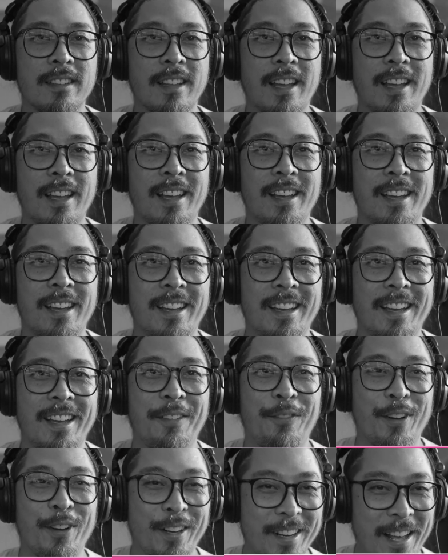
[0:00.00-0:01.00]
I
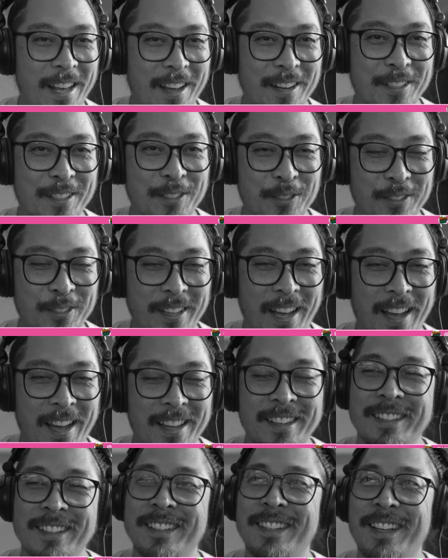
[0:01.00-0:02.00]
figured out how to do that.
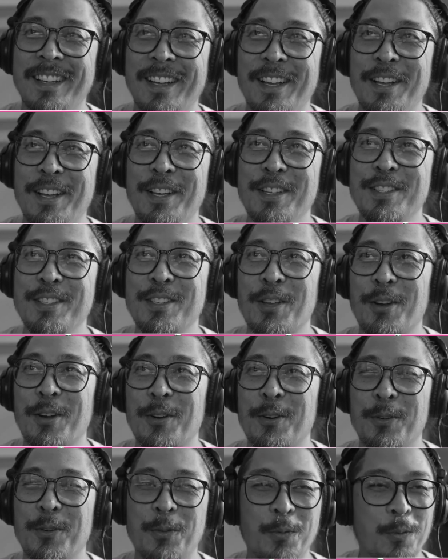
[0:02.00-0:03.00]

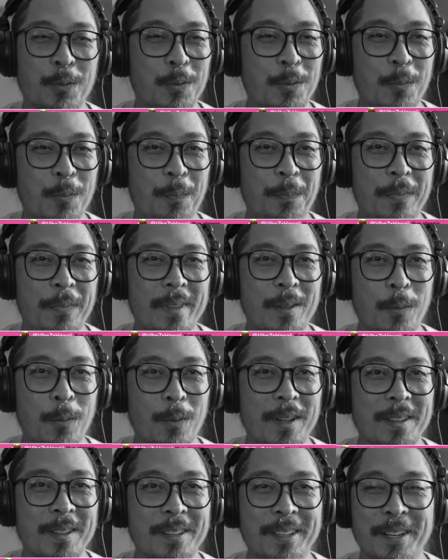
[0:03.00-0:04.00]
So
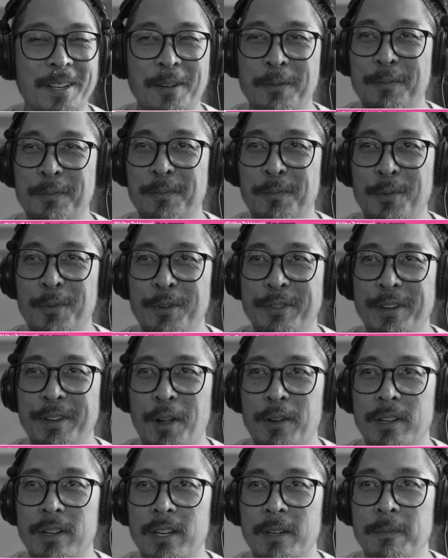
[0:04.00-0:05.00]
one, you know, moving
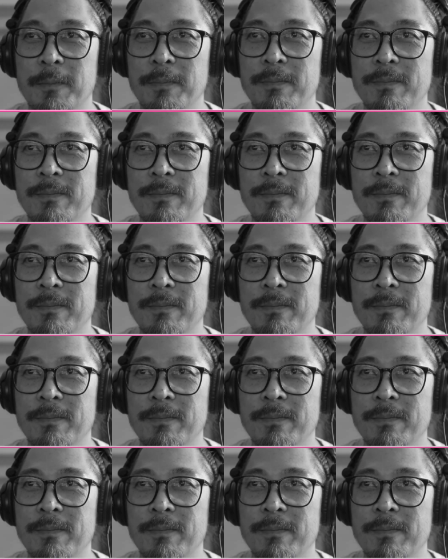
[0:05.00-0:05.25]
on up.